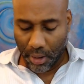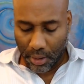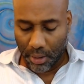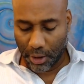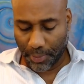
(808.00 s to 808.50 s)

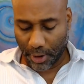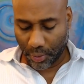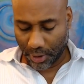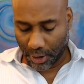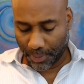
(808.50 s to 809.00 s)
spirits
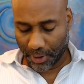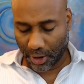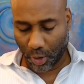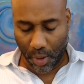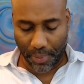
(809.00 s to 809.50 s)
want to
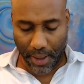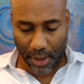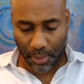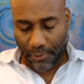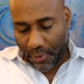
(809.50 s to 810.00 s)
bestow upon you
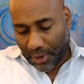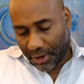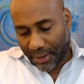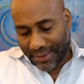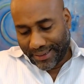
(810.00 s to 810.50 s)
before I
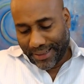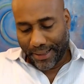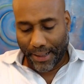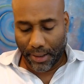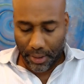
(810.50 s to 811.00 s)
shut this thing
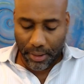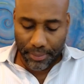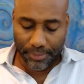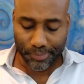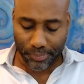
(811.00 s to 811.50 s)
down
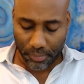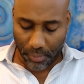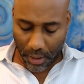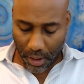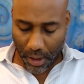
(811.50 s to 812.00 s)

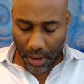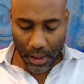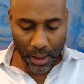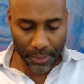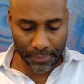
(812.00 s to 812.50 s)

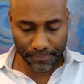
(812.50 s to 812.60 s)
here.